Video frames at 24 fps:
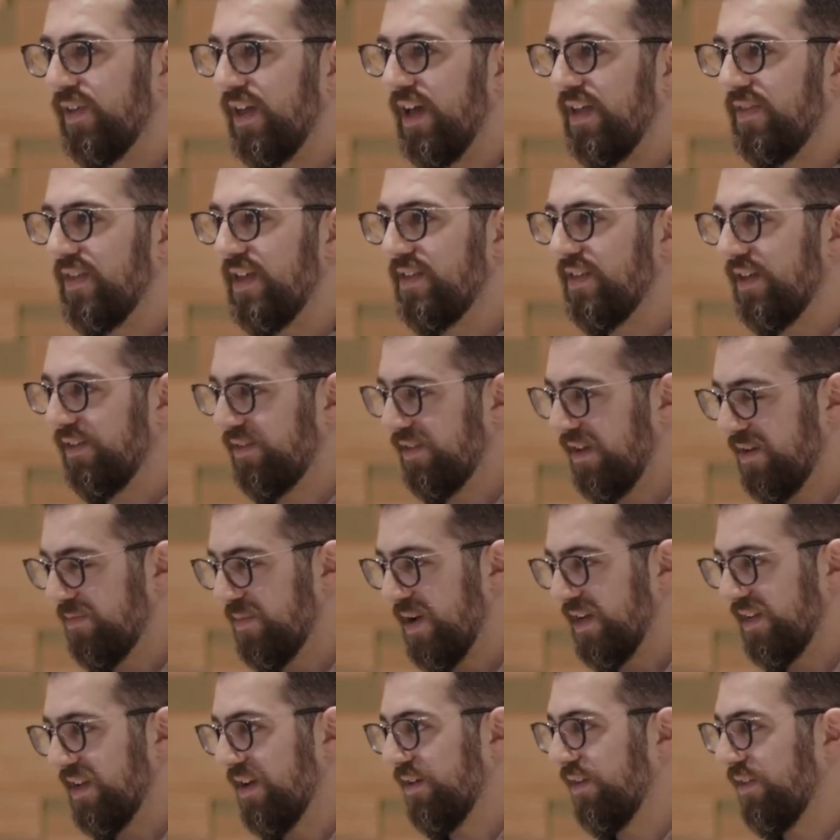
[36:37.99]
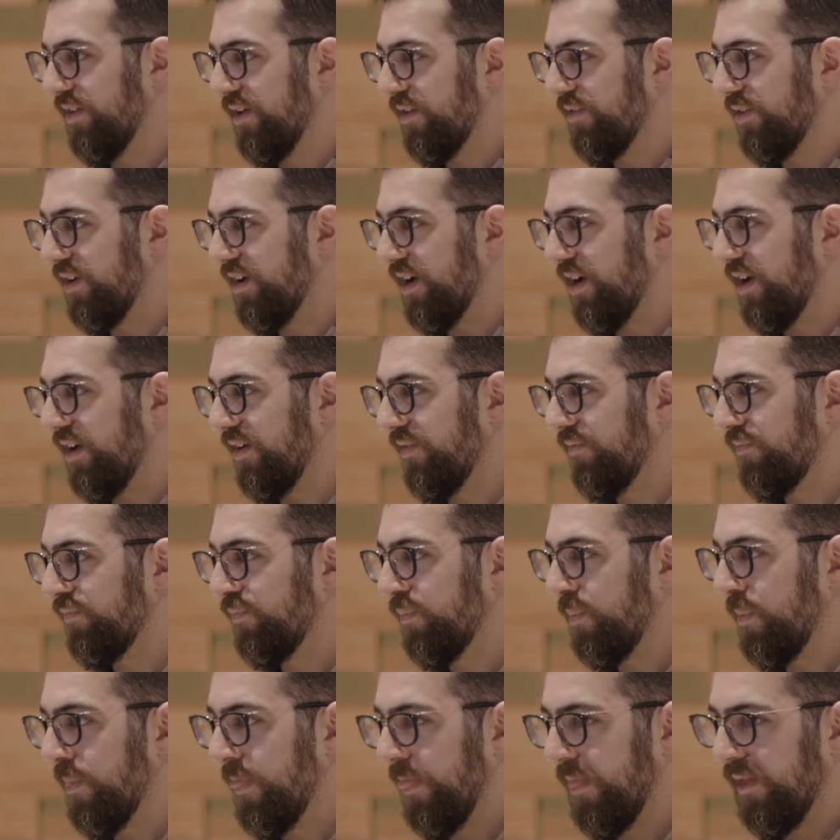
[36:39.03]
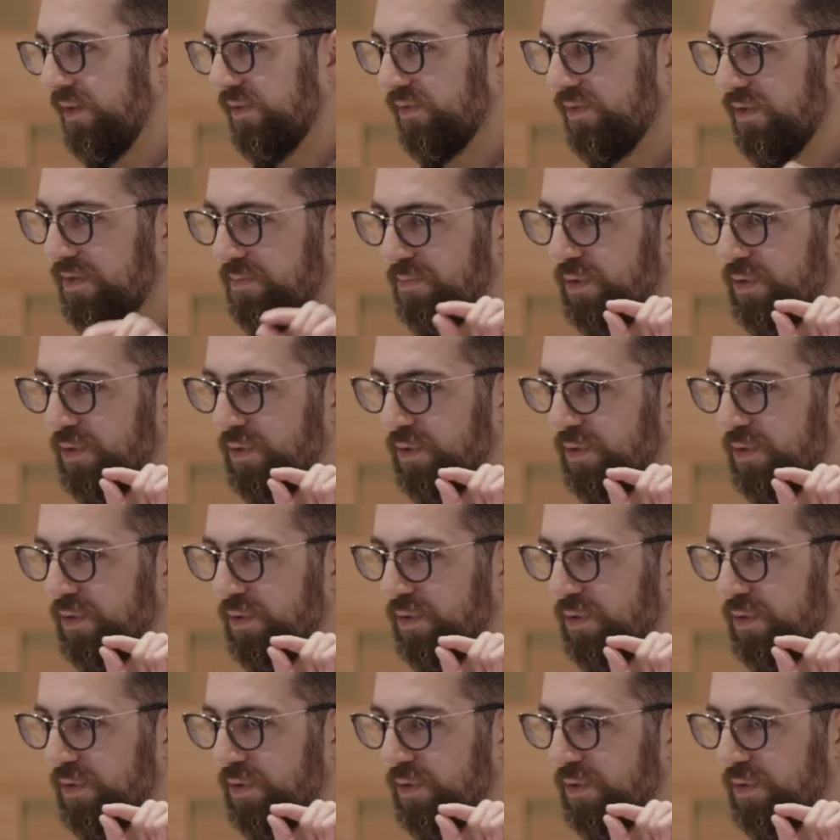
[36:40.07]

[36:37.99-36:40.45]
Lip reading: And then they send it back down to the other guy. So